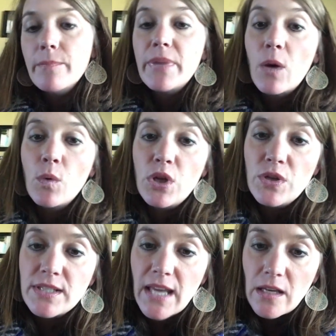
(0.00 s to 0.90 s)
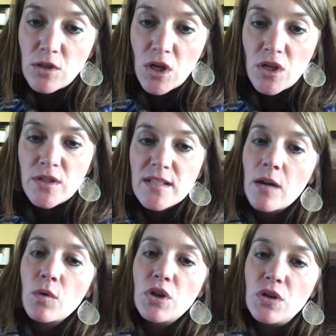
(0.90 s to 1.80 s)
But I want you to take turns and
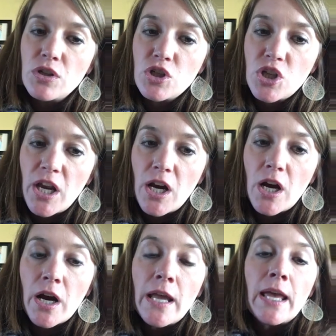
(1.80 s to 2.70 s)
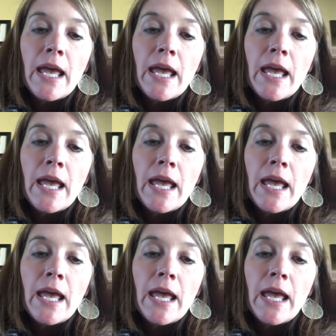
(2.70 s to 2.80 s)
I want you to share.